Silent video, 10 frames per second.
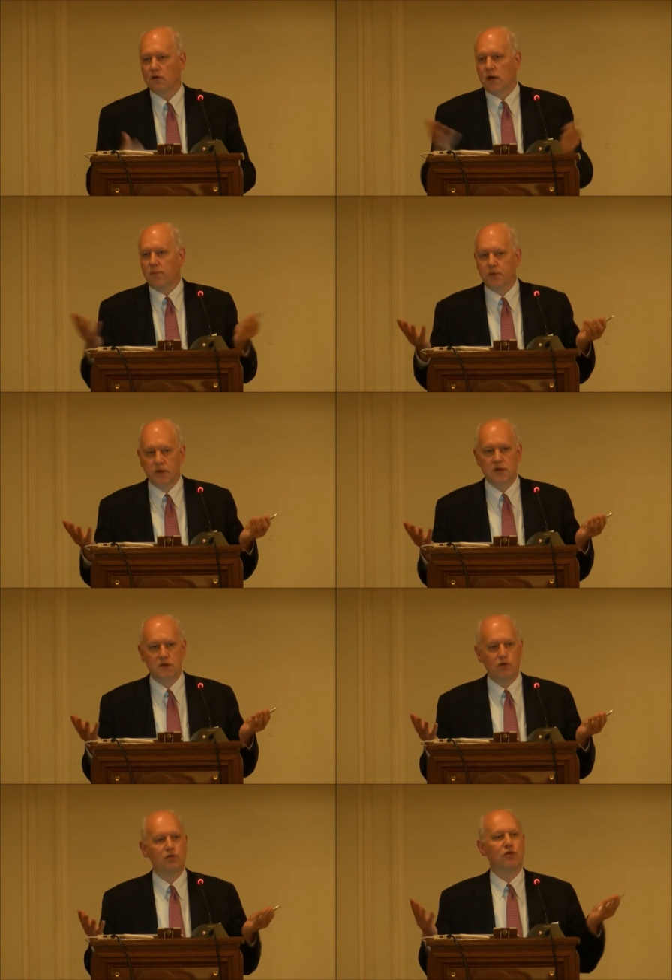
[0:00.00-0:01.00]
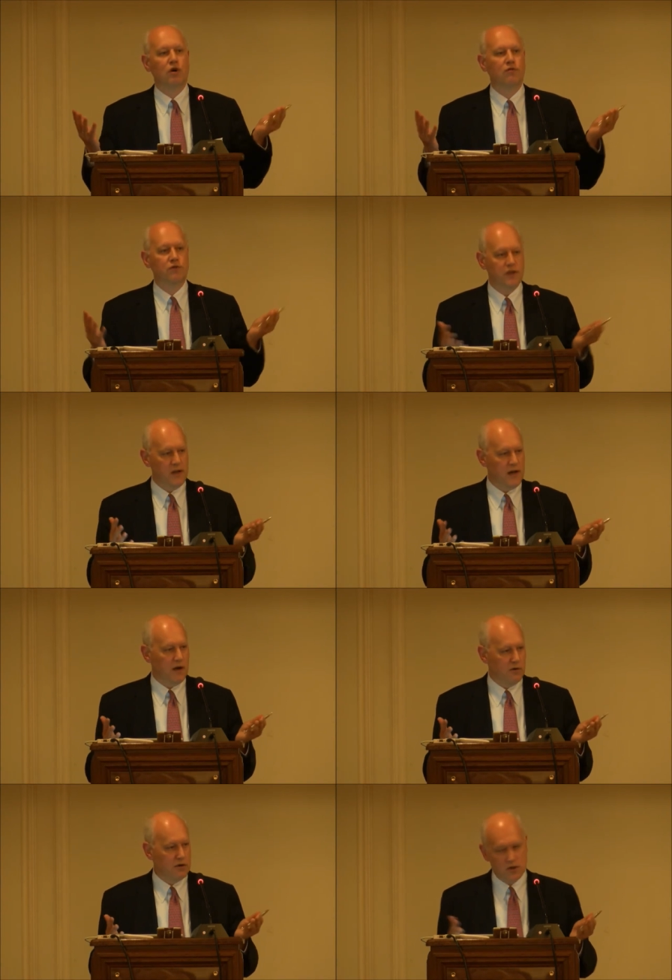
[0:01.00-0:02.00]
Japanese don't talk for 10
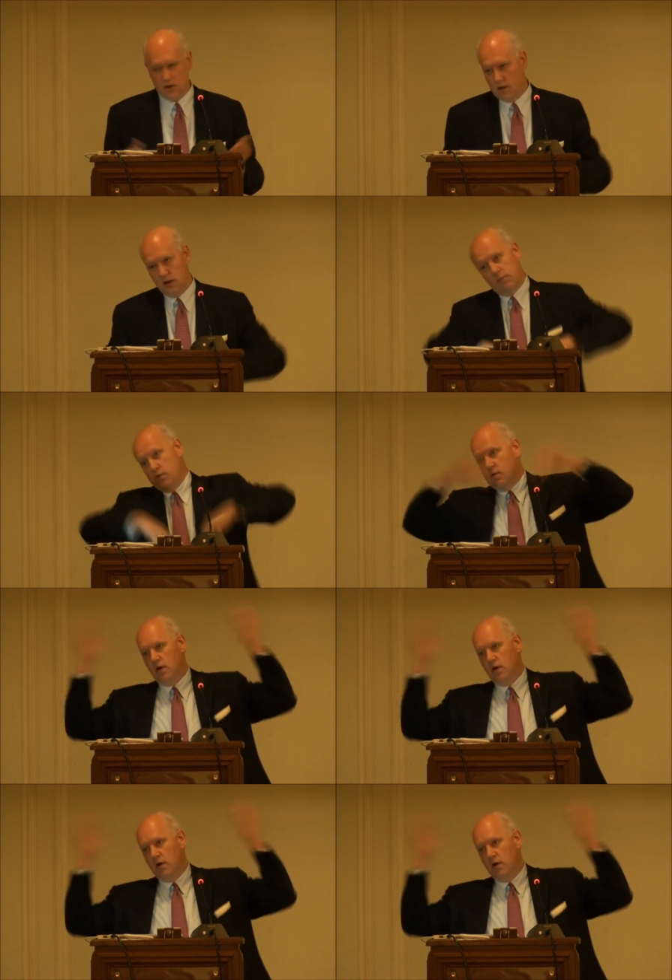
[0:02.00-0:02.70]
hours, and then they,